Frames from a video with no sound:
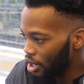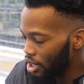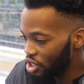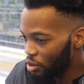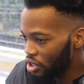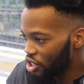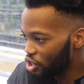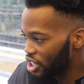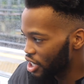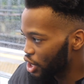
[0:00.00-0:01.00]
I just want to
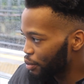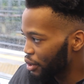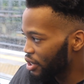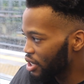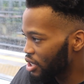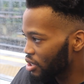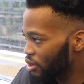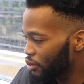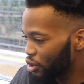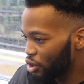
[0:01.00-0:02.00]
enjoy the experience
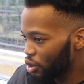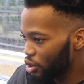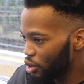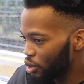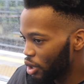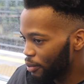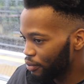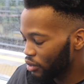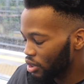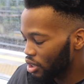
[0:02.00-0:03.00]
of, you know,
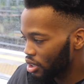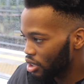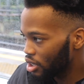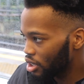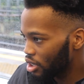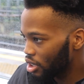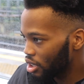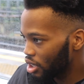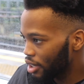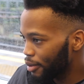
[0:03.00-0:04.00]
um,
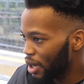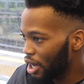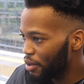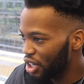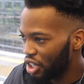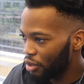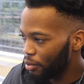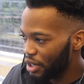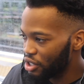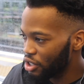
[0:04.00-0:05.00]
giving my opinion
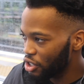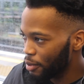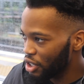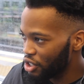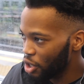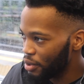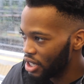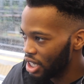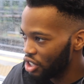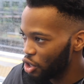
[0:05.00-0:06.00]
of, based on some of the
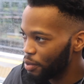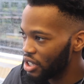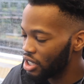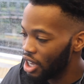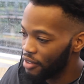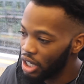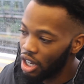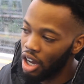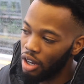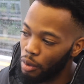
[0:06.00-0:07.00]
topics and topics that I
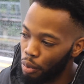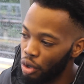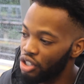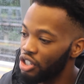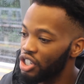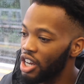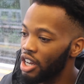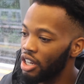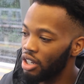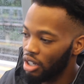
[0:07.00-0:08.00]
think are important to
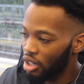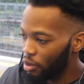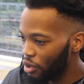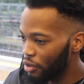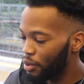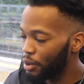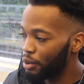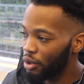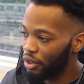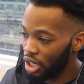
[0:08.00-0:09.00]
share with
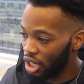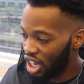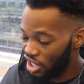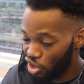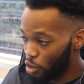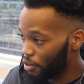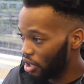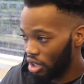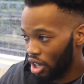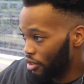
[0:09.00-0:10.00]
people around our age group
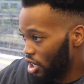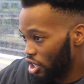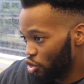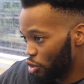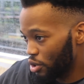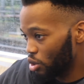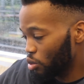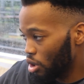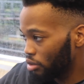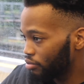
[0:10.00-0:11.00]
and other age groups as
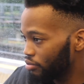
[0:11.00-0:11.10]
well.